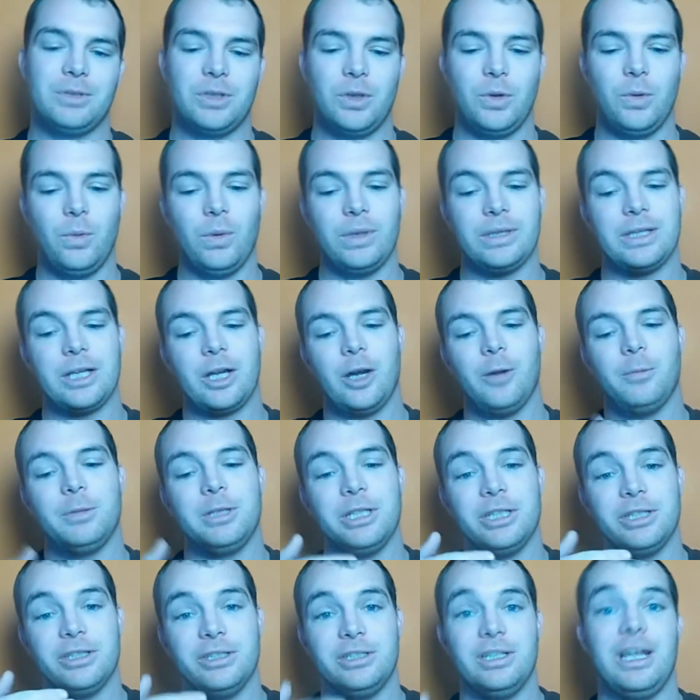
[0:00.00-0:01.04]
So we want the
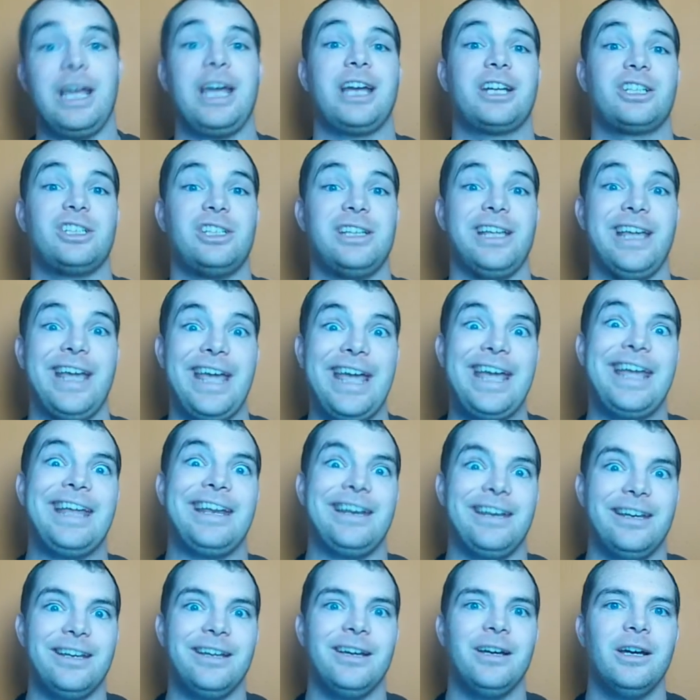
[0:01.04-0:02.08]
competition to actually
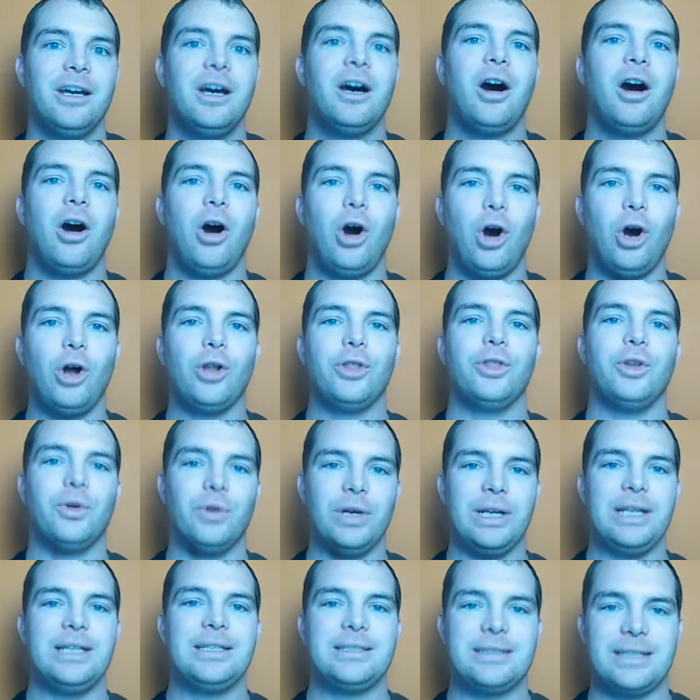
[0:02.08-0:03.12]
end on the
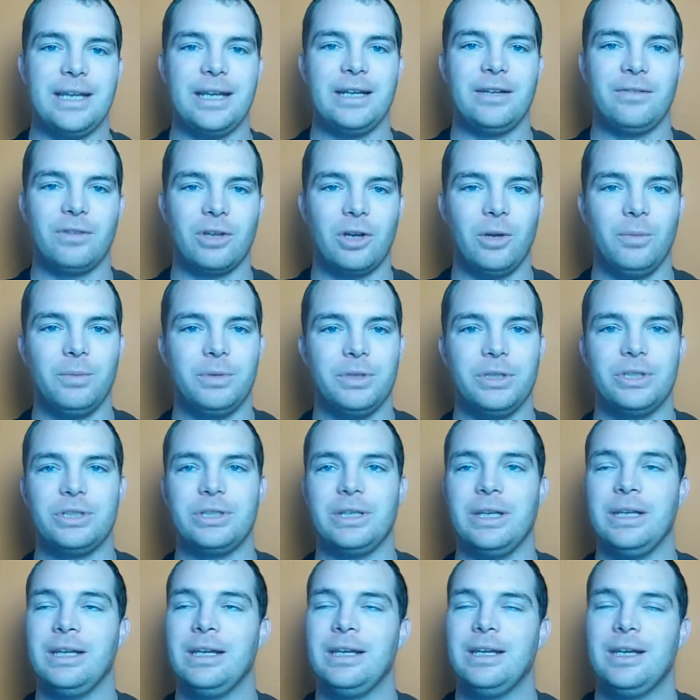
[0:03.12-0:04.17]
release date of the
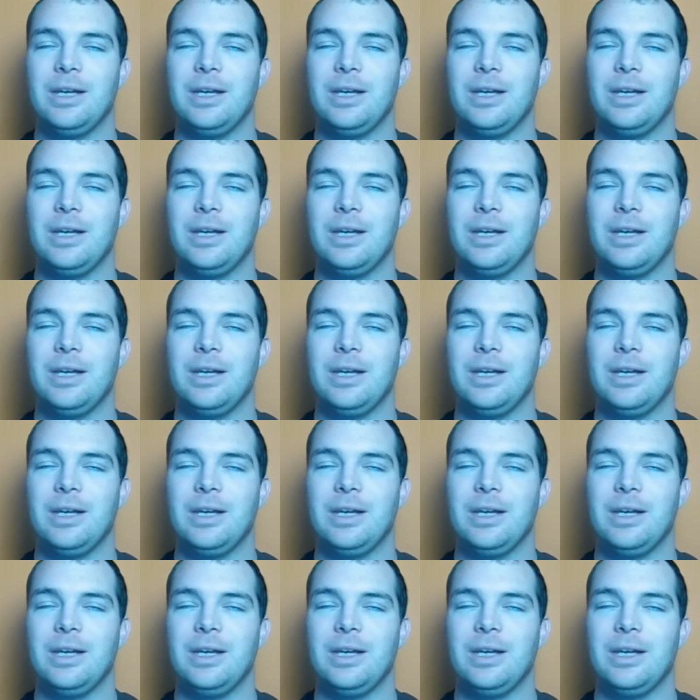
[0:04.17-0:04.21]
competition.